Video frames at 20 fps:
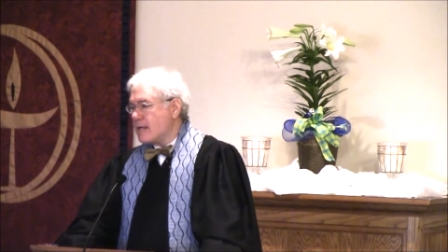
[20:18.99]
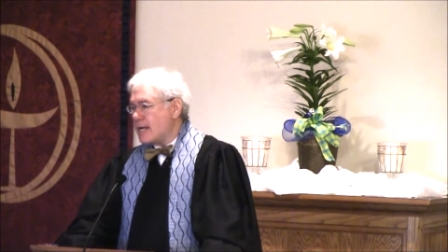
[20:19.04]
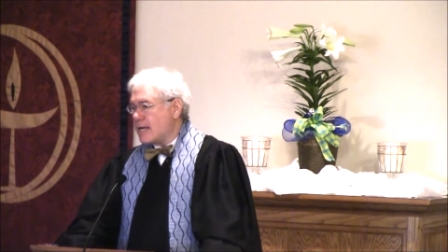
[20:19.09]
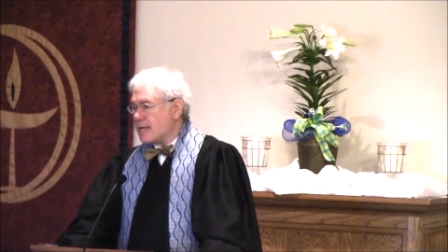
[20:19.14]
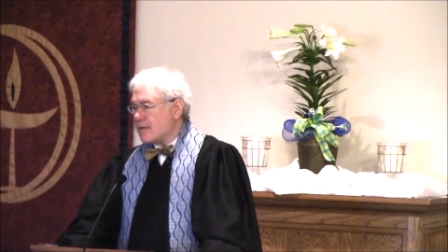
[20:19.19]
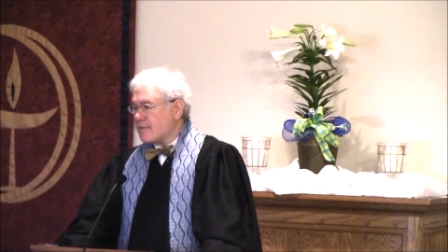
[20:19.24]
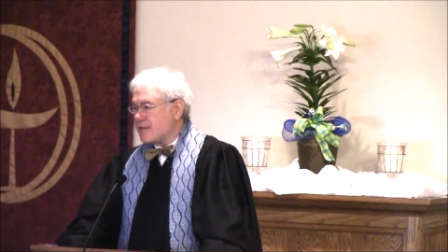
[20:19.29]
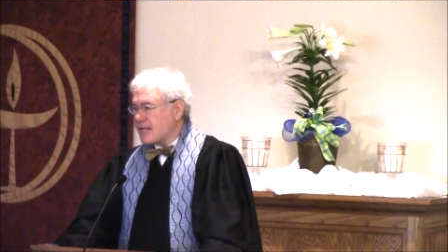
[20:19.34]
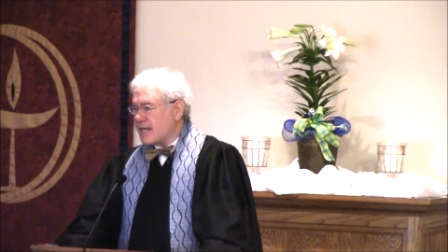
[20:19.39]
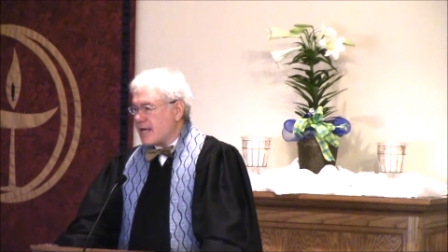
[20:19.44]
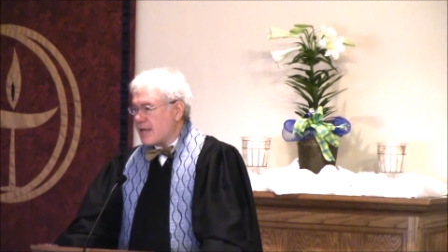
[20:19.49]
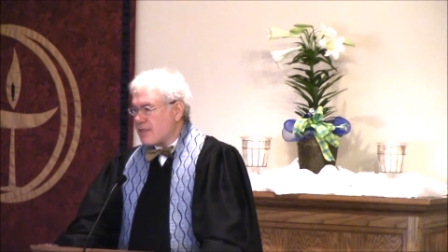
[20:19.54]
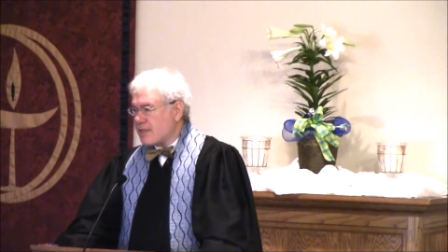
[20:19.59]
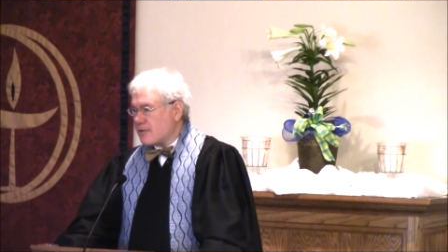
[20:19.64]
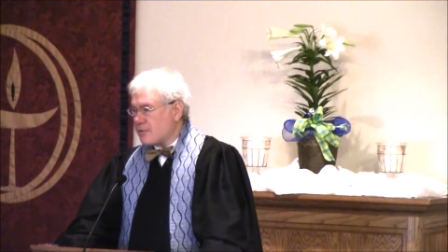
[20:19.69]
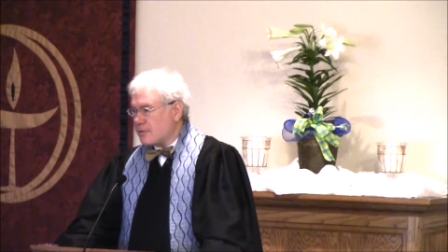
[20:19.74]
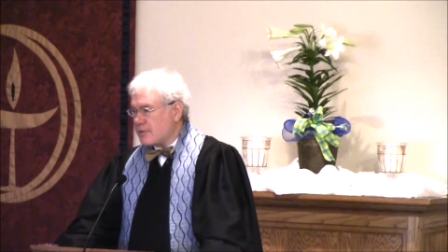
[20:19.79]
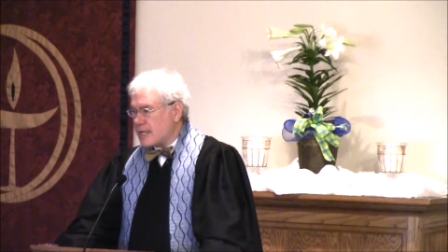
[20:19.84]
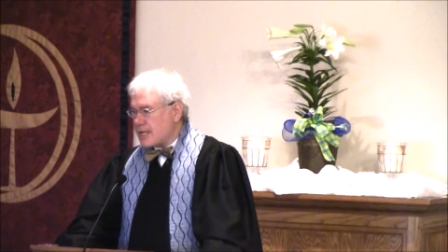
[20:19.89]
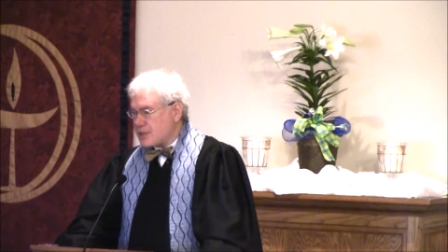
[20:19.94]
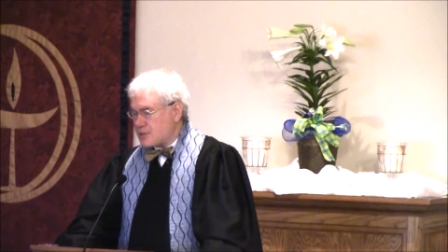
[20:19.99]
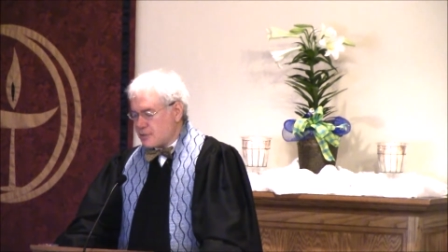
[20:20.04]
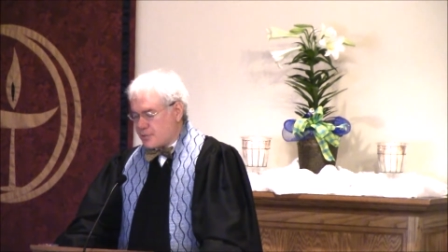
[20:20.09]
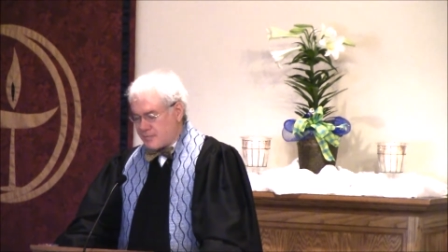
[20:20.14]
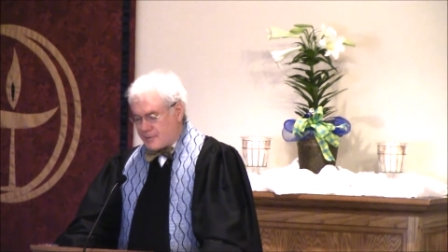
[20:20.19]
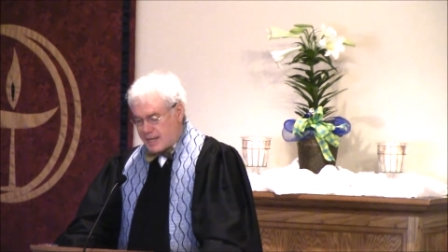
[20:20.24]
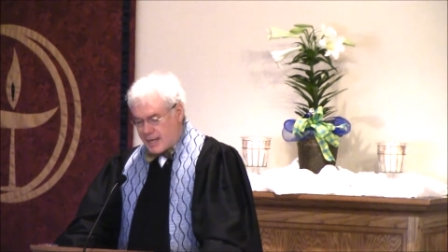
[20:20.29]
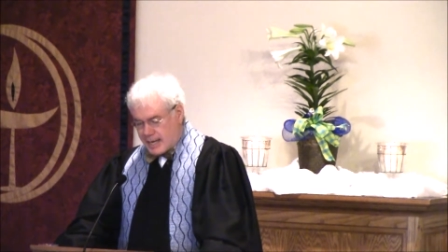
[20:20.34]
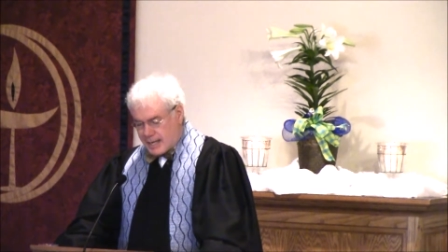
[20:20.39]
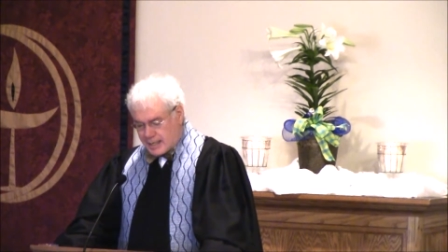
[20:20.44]
and of the ethical nature
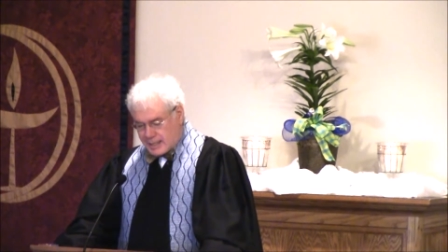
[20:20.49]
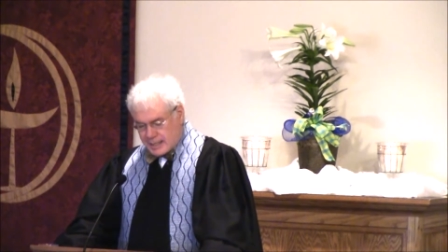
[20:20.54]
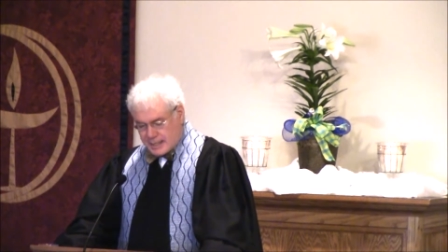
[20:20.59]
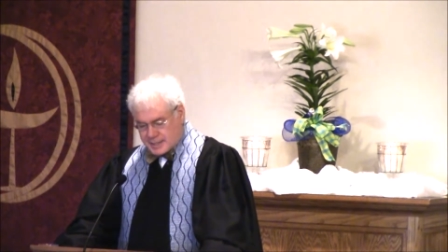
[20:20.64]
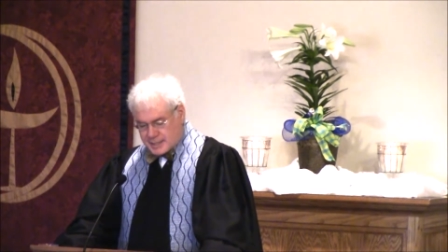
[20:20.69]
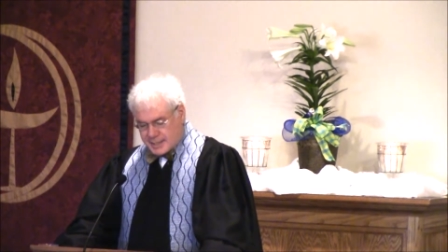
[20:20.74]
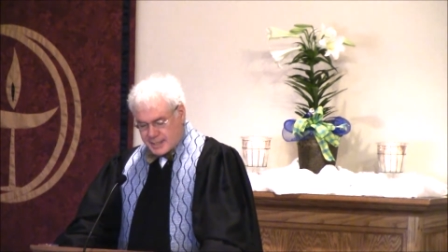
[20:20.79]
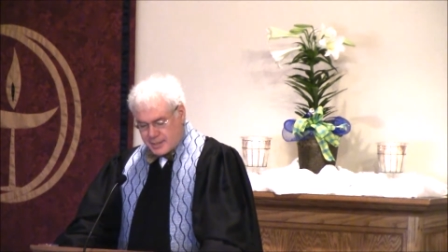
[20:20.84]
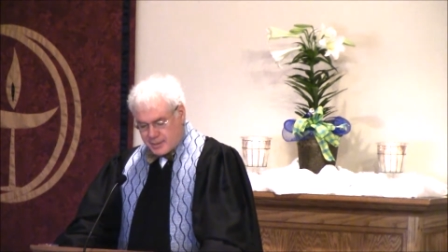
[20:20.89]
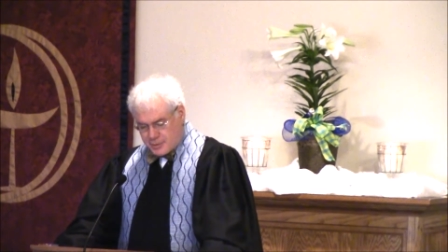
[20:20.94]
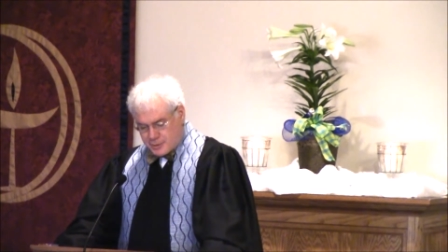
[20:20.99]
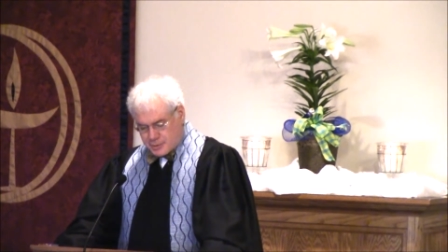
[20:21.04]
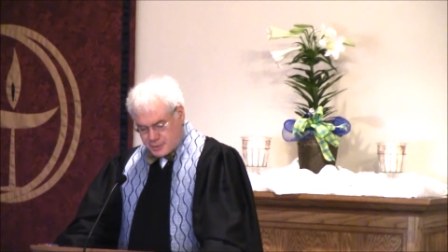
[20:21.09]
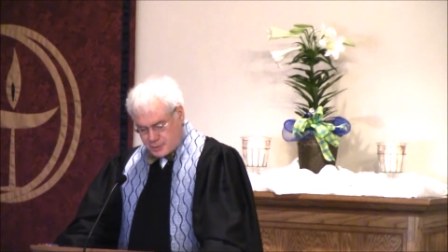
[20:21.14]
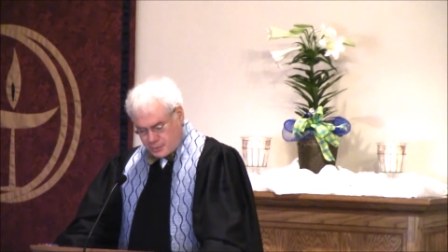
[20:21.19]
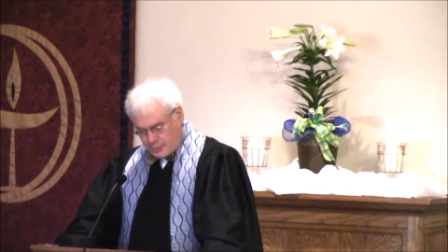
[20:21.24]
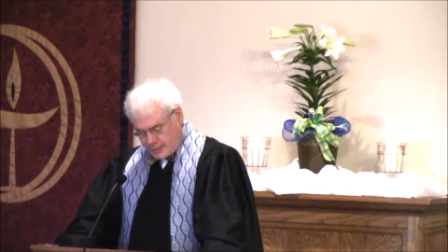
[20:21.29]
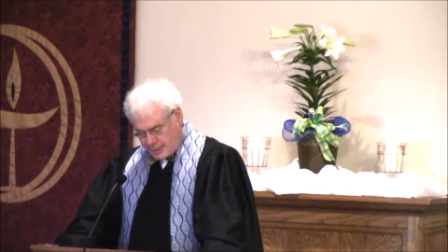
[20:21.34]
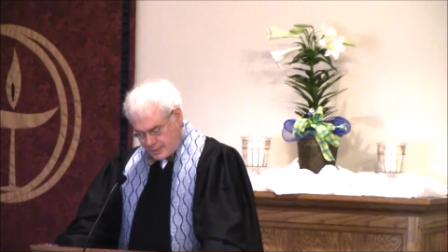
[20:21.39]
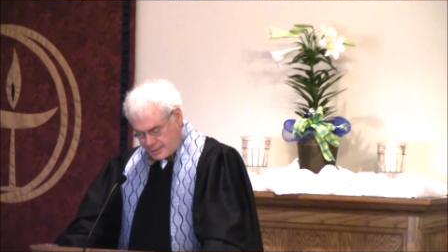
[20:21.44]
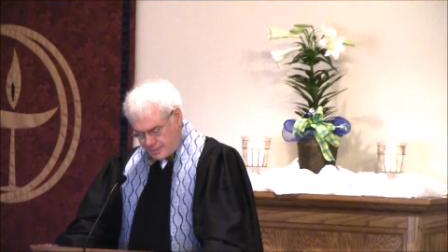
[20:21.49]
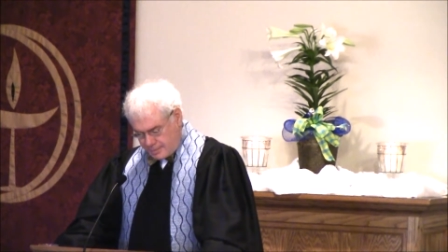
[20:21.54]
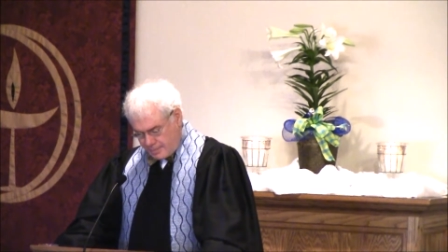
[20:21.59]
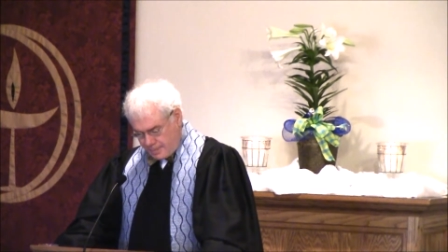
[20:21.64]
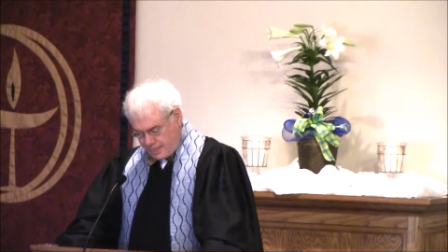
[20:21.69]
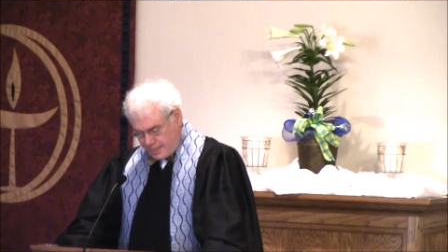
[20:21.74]
of God as they understood it.